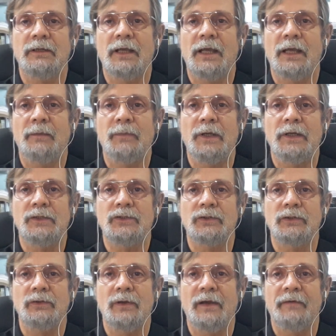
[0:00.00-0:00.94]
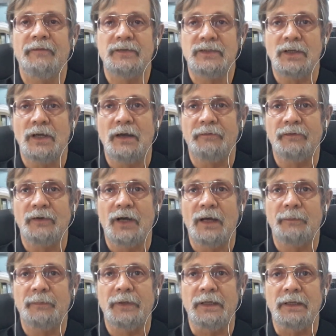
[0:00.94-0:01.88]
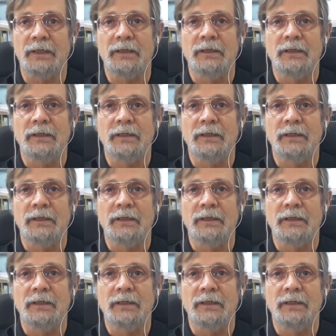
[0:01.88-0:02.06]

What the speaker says: and make sure you have a soft copy